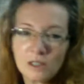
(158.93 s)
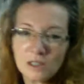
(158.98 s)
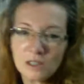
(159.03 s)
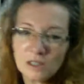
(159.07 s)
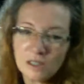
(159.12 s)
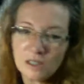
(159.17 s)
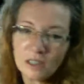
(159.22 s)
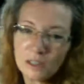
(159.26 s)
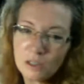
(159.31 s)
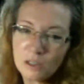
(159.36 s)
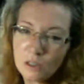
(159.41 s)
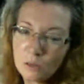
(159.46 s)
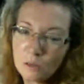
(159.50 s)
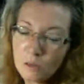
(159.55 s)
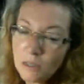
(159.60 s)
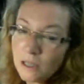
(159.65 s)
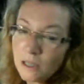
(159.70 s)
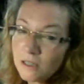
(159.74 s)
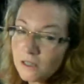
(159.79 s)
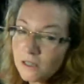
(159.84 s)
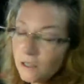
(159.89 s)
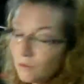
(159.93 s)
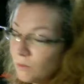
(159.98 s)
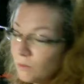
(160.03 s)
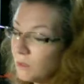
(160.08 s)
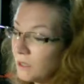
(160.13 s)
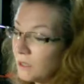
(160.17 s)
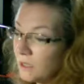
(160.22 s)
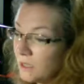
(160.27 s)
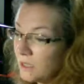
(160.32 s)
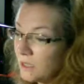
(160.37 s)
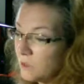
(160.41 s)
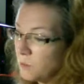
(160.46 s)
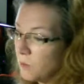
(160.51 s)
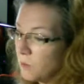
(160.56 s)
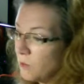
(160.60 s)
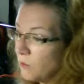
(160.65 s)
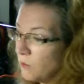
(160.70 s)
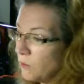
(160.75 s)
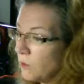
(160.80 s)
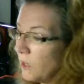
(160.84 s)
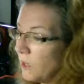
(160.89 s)
to see too because it really is
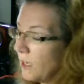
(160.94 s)
beautiful.